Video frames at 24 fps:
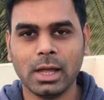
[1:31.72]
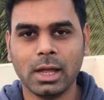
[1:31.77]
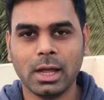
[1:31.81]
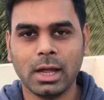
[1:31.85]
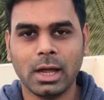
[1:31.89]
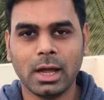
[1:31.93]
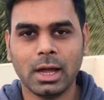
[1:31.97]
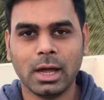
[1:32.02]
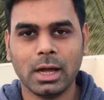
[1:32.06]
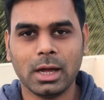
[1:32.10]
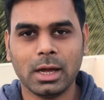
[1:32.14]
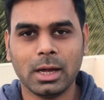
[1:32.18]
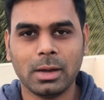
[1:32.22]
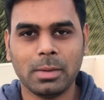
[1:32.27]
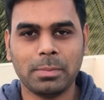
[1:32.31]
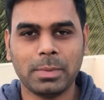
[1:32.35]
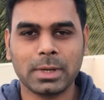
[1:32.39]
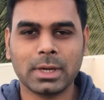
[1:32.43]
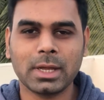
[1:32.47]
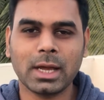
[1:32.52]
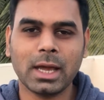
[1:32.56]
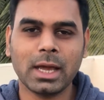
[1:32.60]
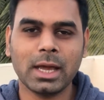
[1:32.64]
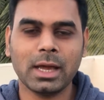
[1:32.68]

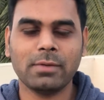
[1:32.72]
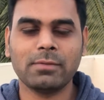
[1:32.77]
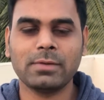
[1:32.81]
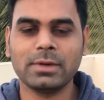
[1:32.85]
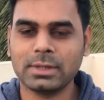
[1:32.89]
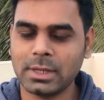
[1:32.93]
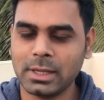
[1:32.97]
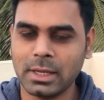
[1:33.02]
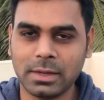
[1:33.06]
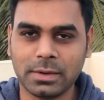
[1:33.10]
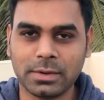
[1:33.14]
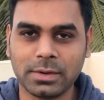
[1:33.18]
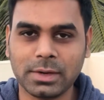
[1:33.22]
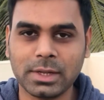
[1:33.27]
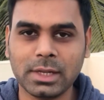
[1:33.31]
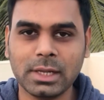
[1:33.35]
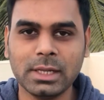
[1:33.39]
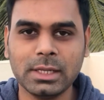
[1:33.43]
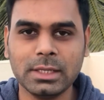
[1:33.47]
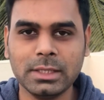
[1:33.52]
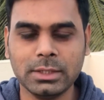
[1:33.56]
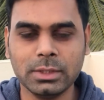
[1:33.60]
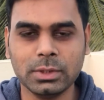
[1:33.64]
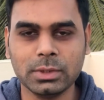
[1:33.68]
But I haven't
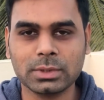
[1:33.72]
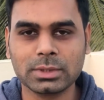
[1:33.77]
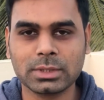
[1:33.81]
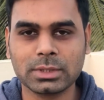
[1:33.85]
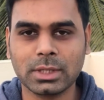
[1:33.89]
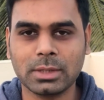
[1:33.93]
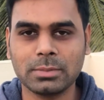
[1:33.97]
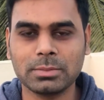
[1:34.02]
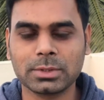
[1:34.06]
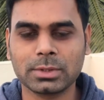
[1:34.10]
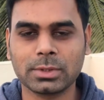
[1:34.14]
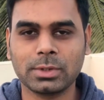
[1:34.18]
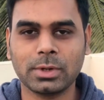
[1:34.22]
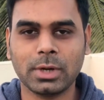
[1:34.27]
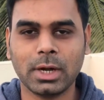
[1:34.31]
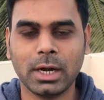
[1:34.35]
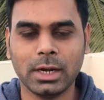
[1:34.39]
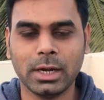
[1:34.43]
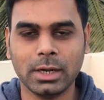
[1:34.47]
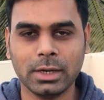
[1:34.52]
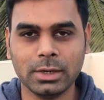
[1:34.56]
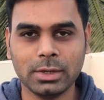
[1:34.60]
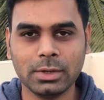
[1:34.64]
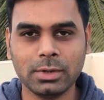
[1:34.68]
really used them, so
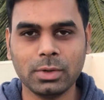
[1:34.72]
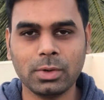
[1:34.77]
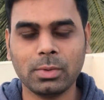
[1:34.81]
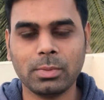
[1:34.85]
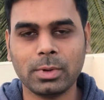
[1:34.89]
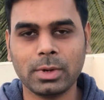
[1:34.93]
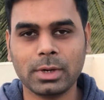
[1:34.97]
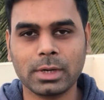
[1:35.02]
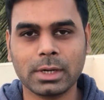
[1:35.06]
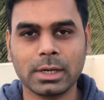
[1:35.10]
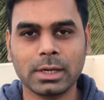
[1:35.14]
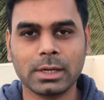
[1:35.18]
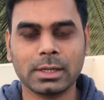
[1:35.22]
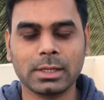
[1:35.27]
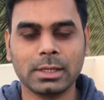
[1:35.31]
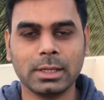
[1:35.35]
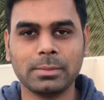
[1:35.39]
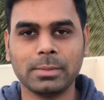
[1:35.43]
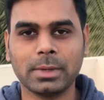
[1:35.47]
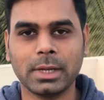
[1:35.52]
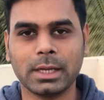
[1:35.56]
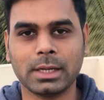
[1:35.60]
I don't know about them.